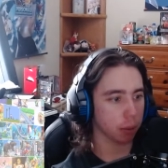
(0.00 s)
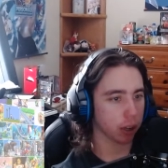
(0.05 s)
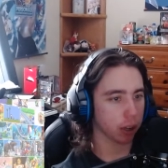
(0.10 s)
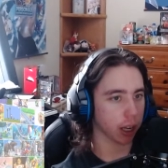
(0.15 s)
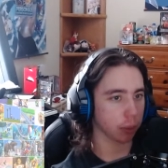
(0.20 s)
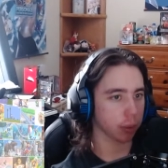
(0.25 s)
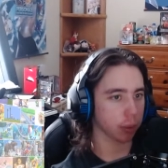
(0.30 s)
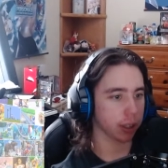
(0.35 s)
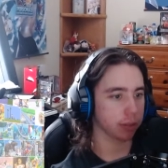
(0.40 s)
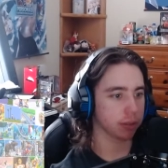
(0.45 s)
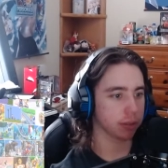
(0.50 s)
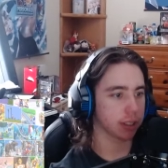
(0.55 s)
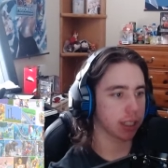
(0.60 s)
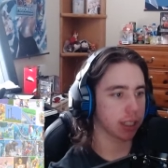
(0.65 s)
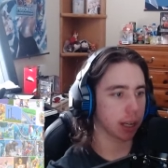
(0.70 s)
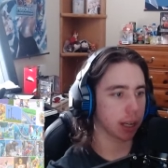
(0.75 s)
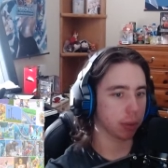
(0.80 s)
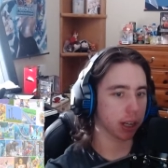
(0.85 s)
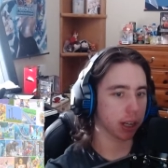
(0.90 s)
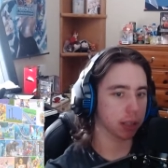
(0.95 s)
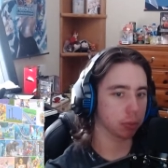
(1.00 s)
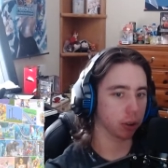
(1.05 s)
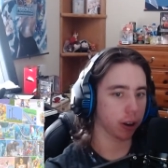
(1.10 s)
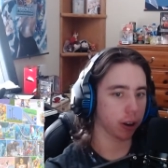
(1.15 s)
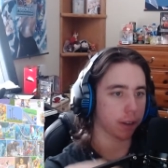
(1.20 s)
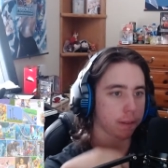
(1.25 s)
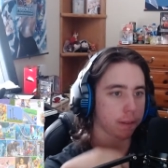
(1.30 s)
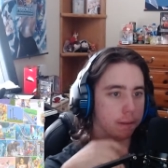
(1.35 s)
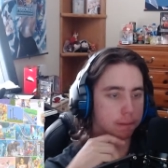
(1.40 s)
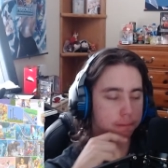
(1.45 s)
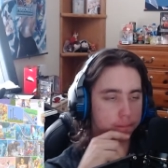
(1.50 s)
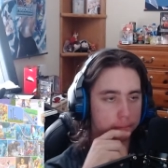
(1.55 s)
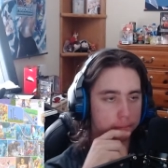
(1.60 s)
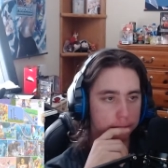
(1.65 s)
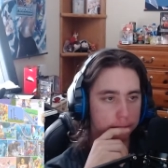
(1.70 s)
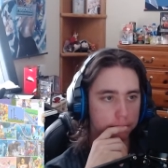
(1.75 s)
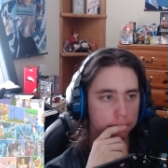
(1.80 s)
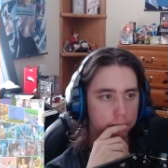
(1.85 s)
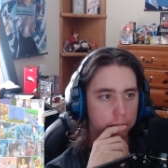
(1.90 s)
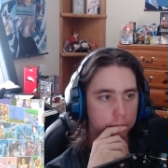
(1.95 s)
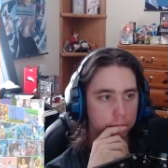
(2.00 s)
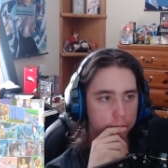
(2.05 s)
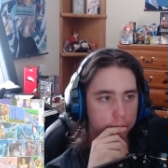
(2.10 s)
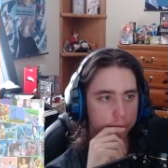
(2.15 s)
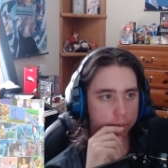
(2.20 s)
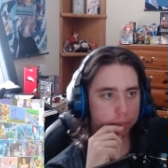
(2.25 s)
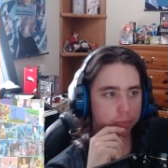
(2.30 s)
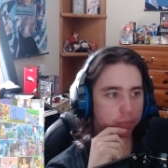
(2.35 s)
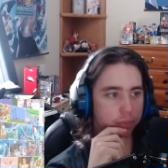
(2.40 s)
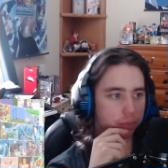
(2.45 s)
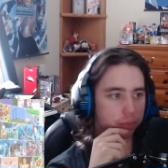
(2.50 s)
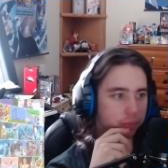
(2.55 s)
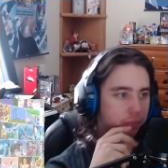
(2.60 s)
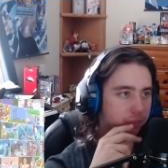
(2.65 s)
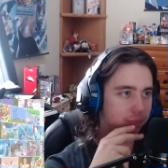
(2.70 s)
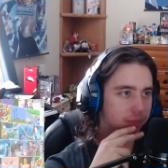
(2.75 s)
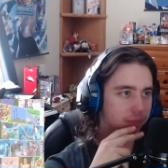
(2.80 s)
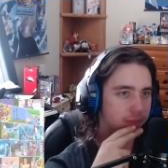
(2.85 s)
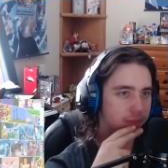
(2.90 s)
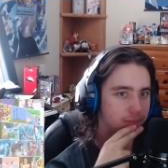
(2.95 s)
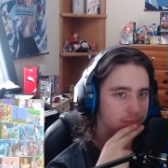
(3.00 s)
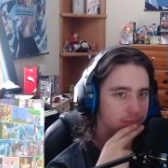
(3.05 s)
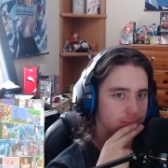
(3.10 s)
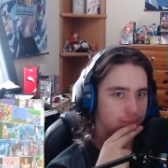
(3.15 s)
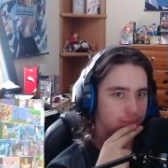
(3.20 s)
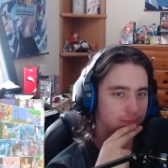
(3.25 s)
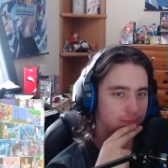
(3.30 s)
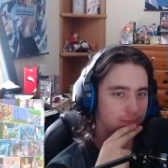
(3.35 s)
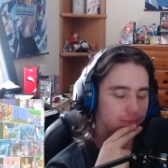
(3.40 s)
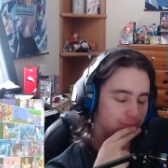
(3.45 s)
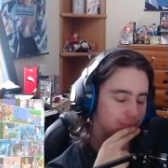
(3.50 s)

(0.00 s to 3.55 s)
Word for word: we have 10 minutes more. You can enjoy the 35th